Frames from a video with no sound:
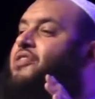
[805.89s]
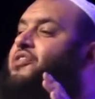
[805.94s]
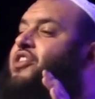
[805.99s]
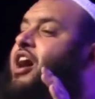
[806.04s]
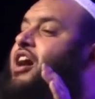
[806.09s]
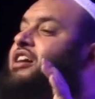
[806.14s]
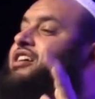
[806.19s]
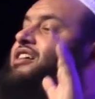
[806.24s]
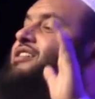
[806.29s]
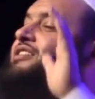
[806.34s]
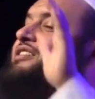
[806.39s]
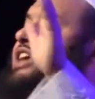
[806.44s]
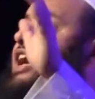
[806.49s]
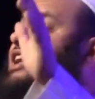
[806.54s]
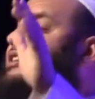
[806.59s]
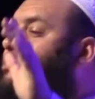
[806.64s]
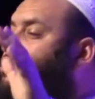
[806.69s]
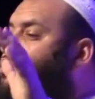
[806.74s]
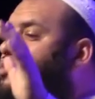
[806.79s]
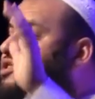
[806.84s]
and they are
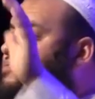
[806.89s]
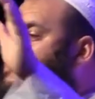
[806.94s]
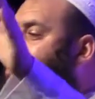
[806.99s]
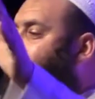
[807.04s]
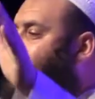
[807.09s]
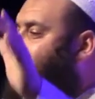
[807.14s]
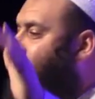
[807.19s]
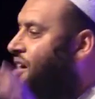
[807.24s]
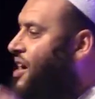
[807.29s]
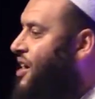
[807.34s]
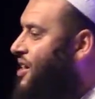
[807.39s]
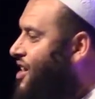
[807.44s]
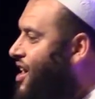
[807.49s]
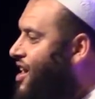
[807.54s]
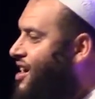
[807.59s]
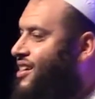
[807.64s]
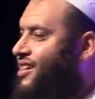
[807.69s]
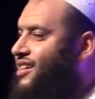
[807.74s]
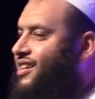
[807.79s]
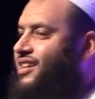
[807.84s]
content with meeting
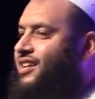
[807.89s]
Allah.